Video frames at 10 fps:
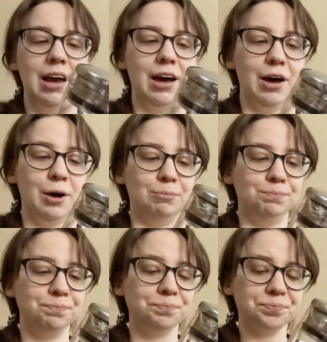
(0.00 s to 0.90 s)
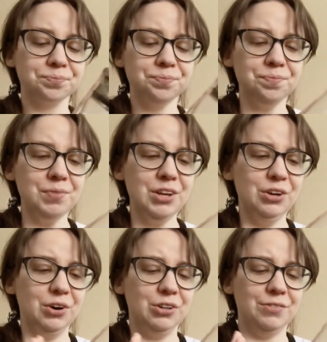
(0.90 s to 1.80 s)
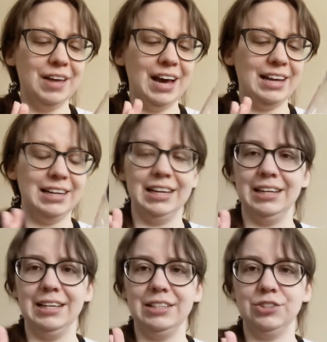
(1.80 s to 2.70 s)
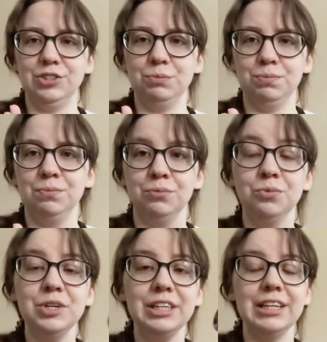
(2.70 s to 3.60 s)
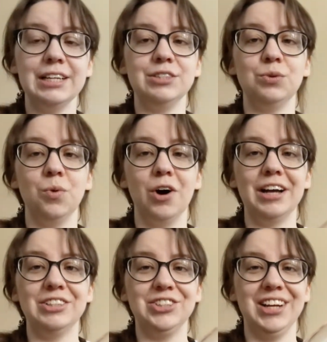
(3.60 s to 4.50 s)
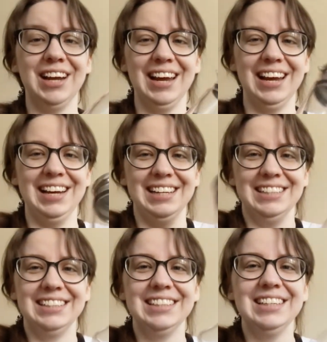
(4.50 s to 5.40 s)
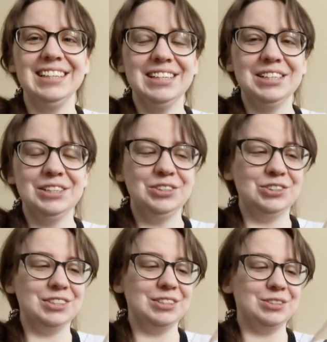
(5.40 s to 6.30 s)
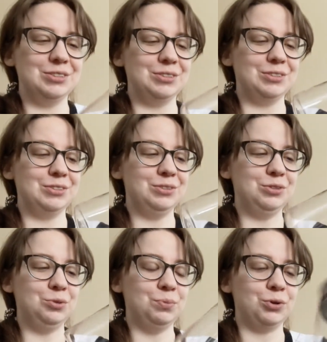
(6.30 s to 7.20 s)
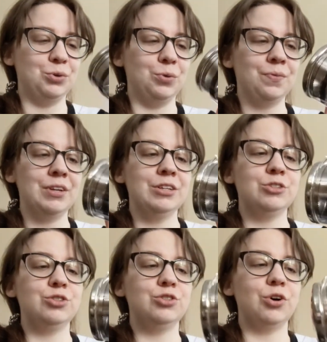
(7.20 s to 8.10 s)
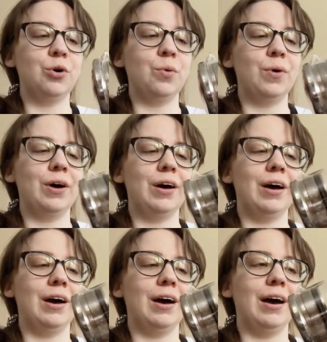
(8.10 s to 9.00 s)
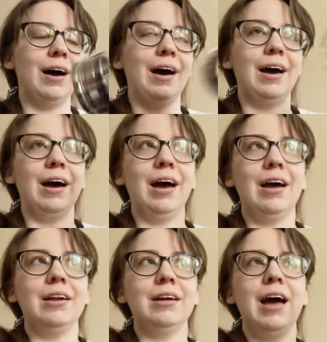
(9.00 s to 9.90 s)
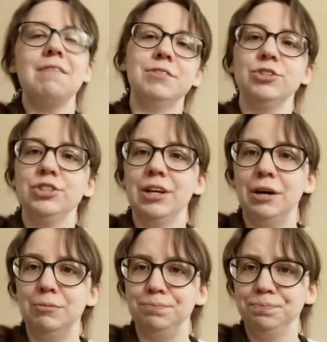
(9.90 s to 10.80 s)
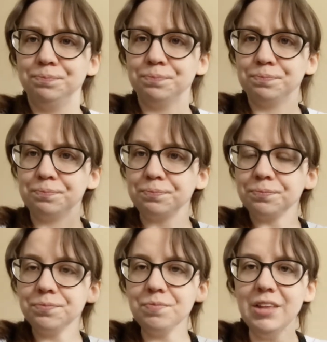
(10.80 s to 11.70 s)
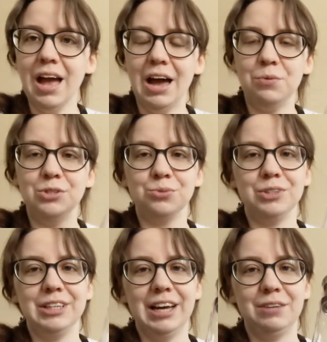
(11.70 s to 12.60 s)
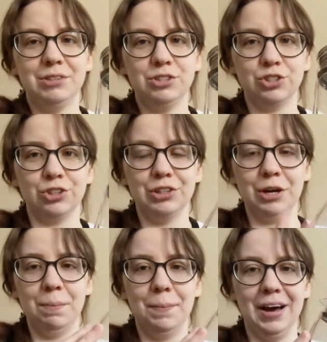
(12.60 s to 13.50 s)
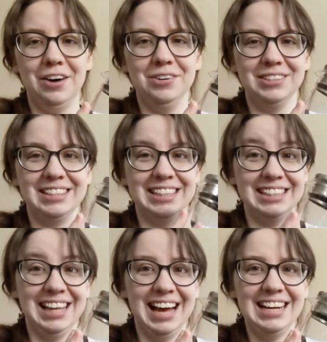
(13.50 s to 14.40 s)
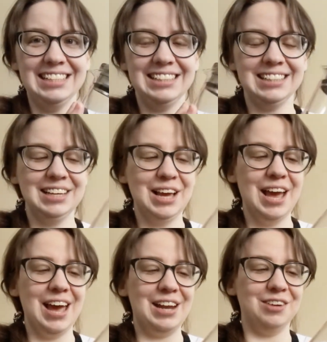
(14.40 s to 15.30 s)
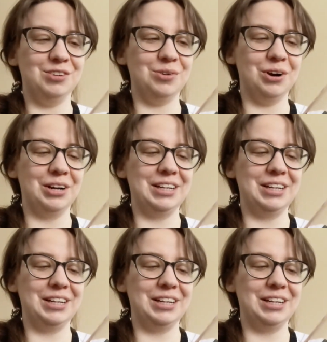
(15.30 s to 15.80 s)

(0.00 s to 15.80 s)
and all of that, and it's just really nice to watch and just super cool. So at first, I was really kind of concerned about the glass, and if you are